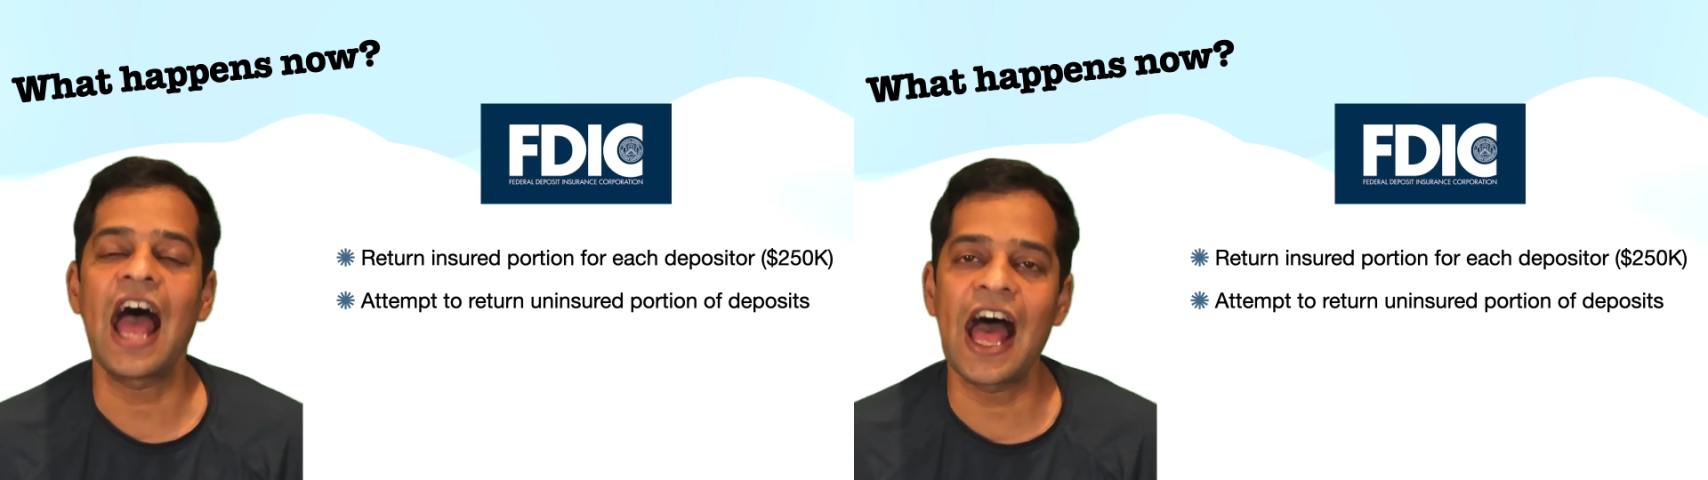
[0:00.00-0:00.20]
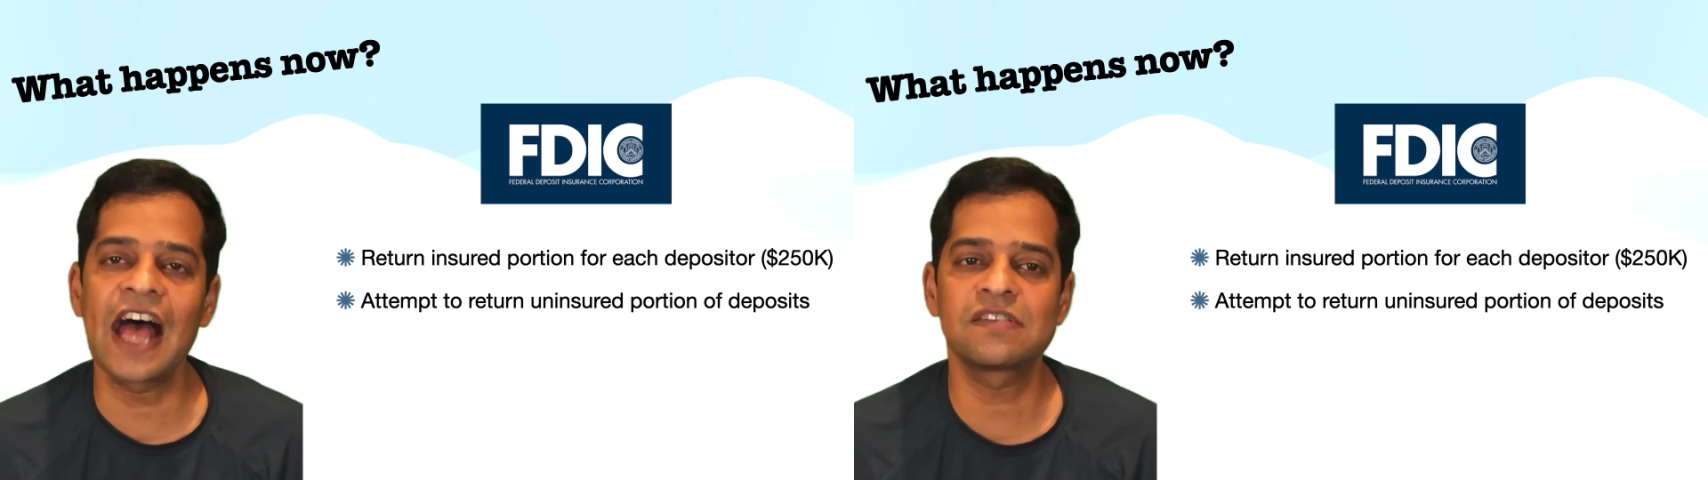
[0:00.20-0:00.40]

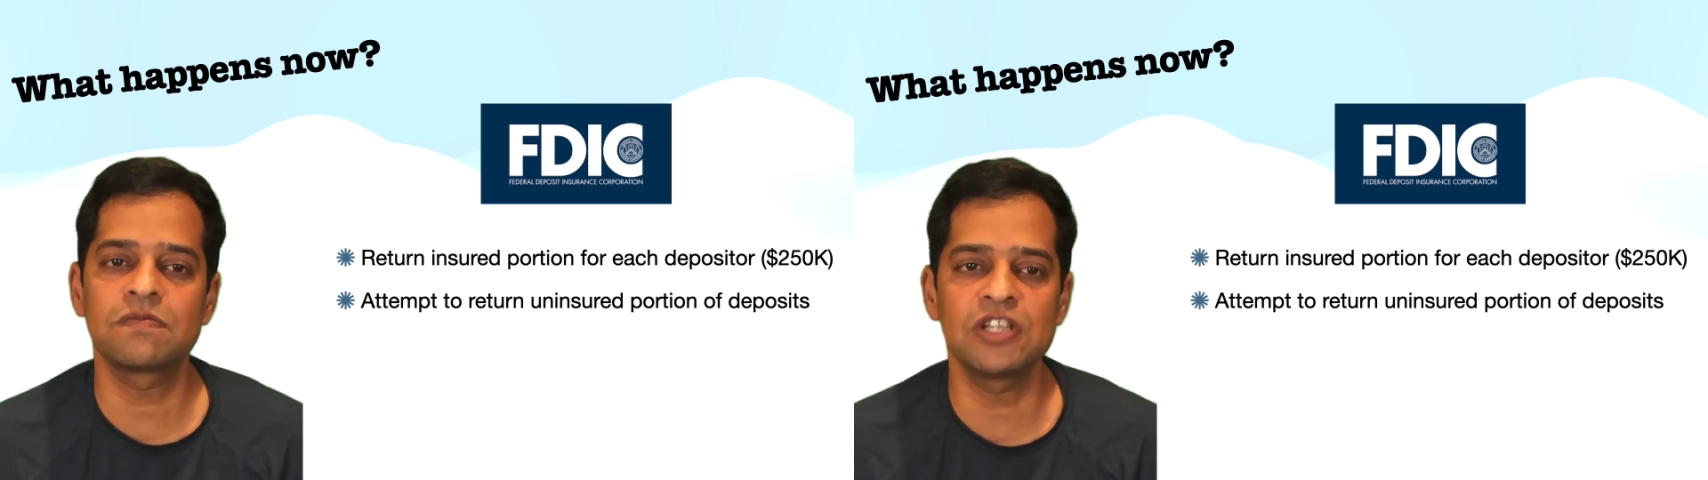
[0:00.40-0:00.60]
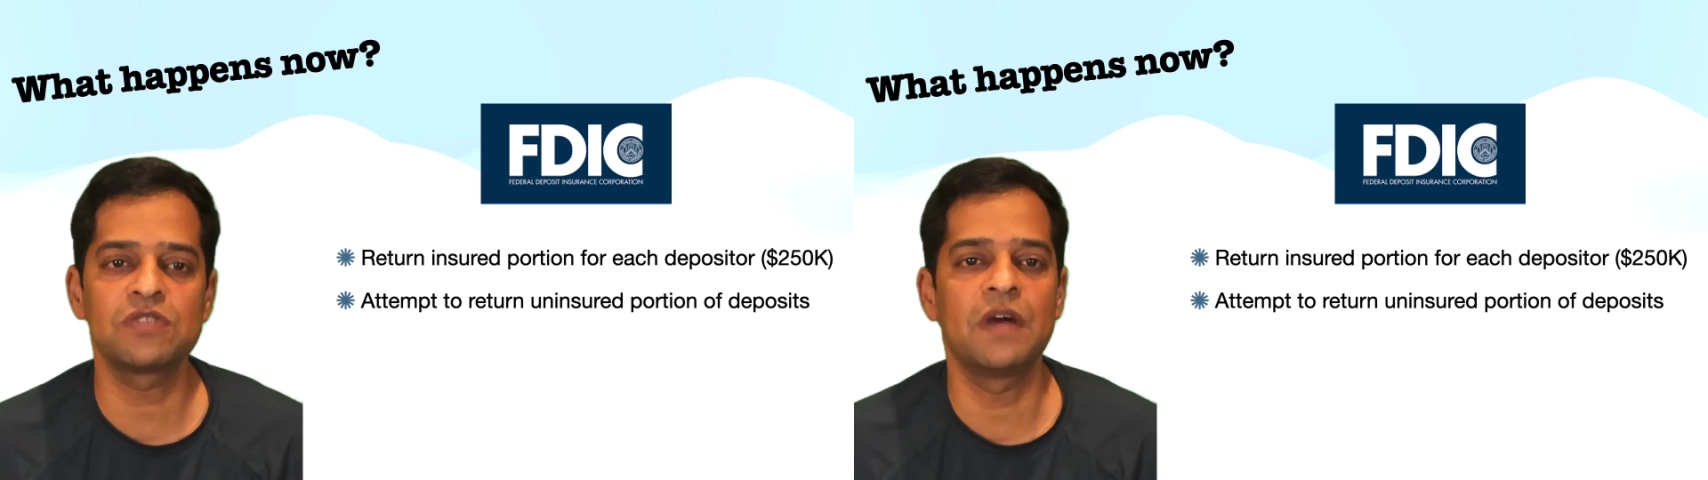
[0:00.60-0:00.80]
as
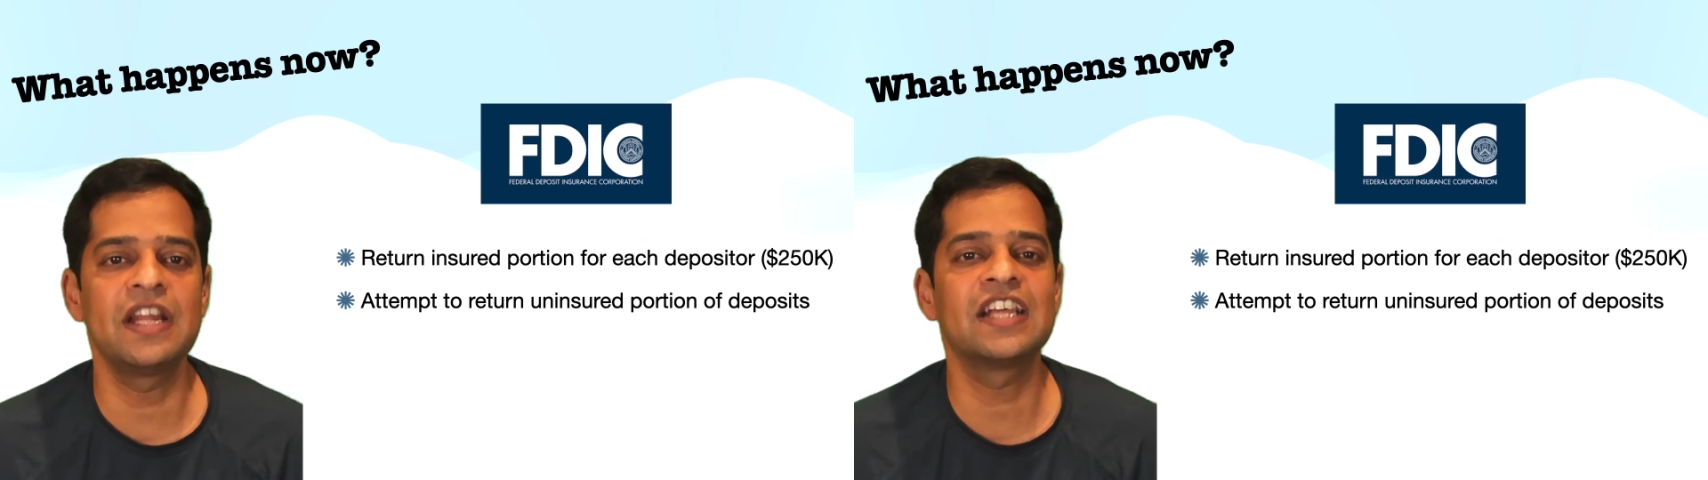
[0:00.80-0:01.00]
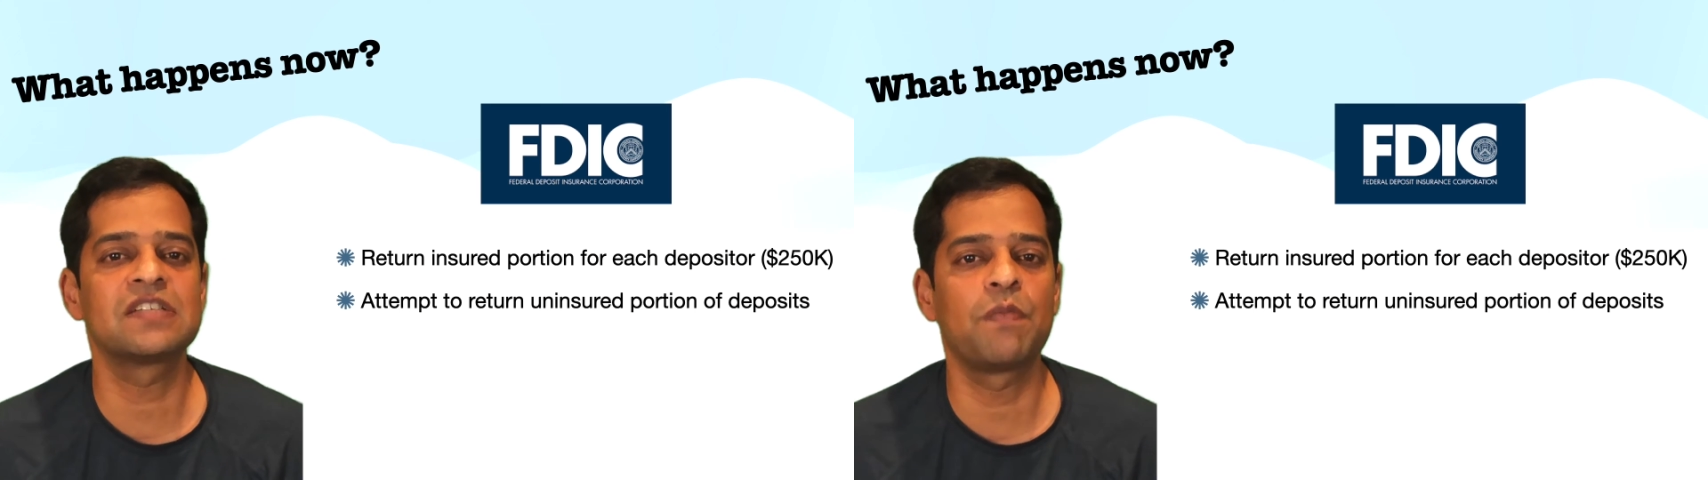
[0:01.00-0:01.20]
much money
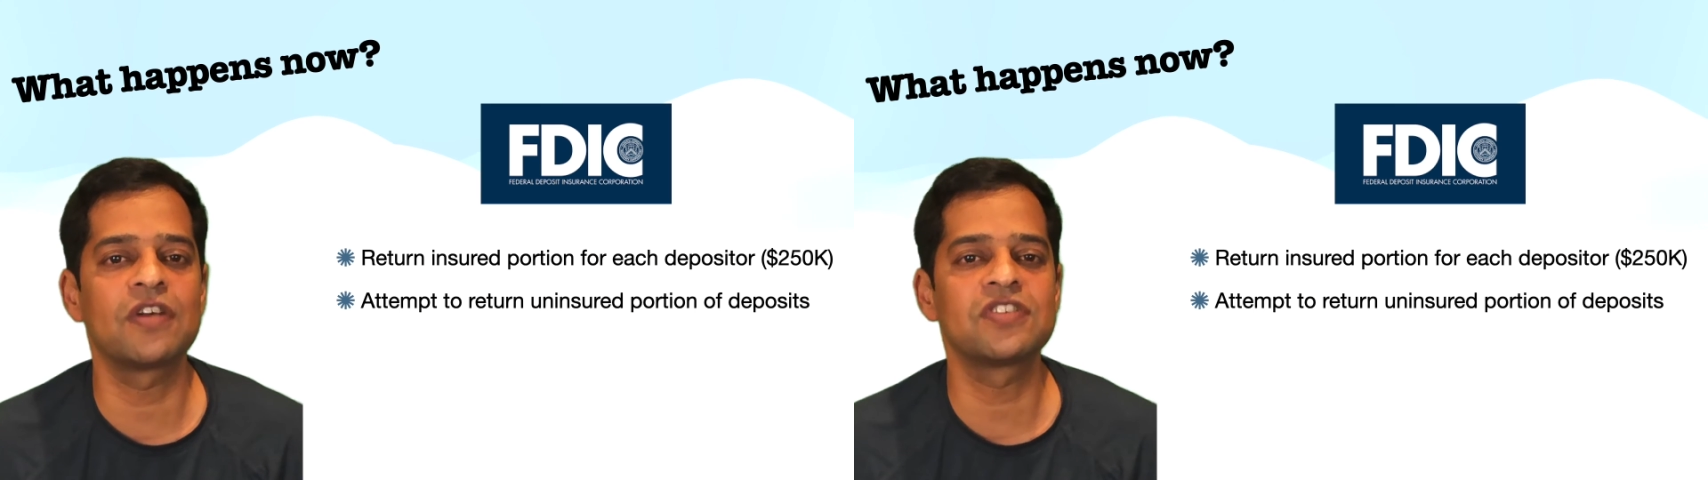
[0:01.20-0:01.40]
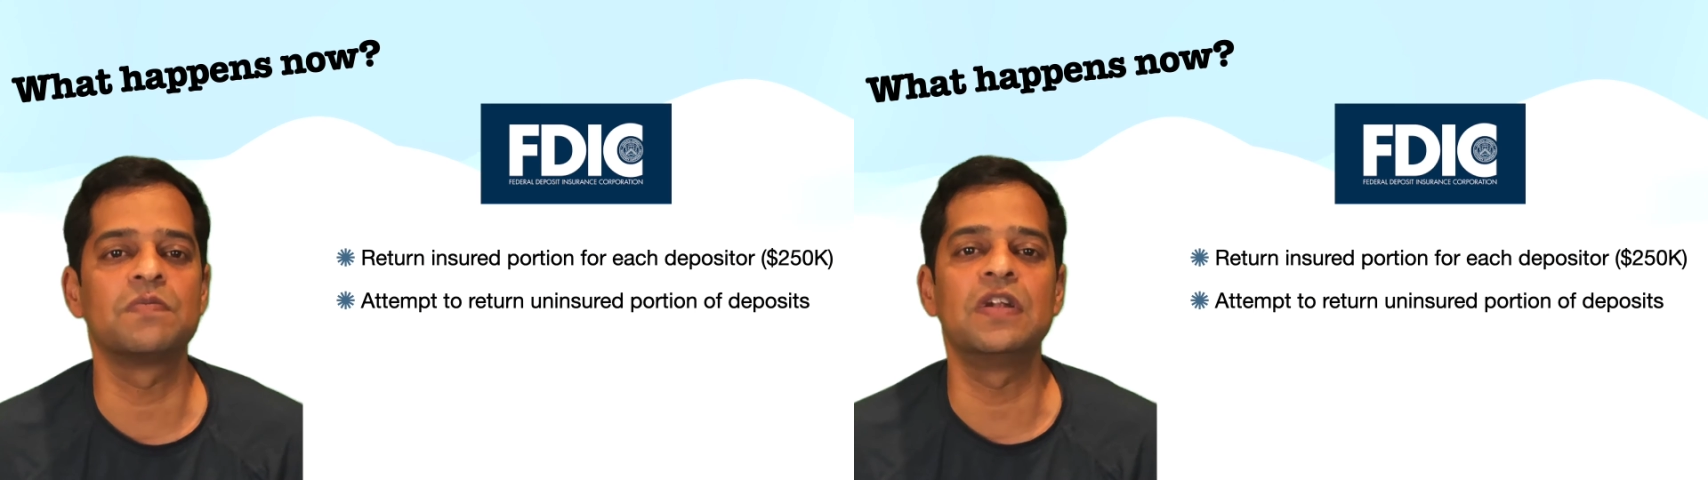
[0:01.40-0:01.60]
as possible